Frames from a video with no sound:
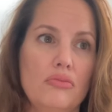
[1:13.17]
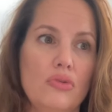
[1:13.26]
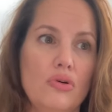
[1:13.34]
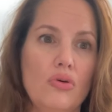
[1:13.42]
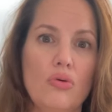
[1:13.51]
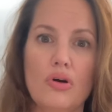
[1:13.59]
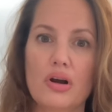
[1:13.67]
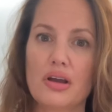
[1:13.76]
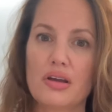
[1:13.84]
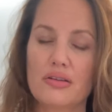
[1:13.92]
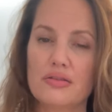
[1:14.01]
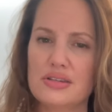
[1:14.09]
or
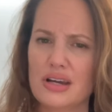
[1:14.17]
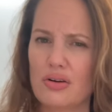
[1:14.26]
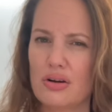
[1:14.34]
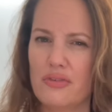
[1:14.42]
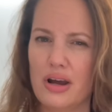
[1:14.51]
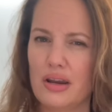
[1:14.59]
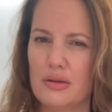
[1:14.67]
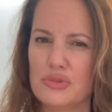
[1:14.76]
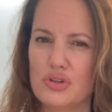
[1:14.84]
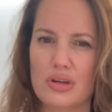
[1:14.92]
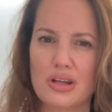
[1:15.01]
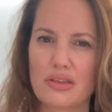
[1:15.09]
decorative items you
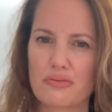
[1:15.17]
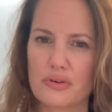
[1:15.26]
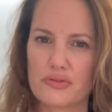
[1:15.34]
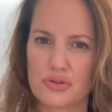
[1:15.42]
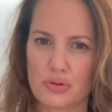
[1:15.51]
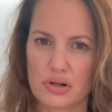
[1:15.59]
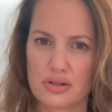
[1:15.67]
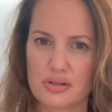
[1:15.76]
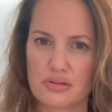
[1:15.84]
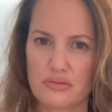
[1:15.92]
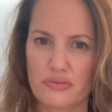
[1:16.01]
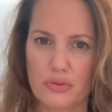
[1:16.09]
can get at thrift stores
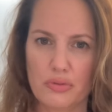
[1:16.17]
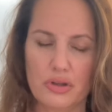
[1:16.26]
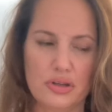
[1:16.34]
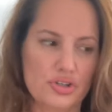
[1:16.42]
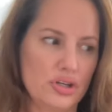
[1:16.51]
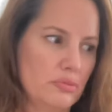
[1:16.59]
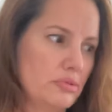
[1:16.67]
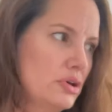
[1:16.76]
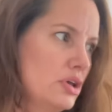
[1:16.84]
for really cheap.